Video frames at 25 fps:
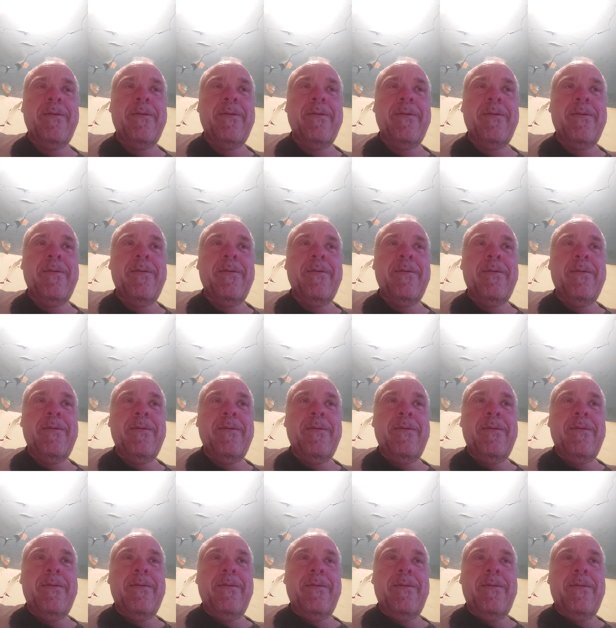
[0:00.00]

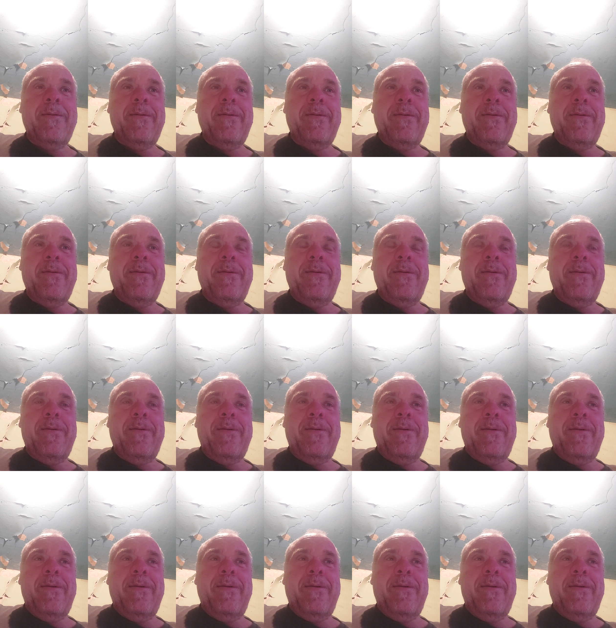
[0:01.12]
[no speech]